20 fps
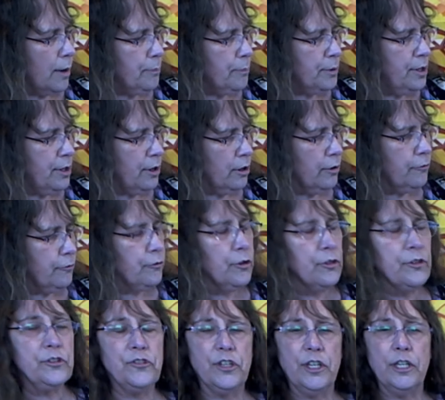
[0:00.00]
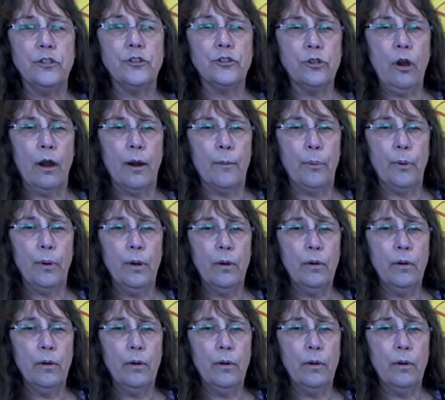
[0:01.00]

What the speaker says: up here for the C sharp.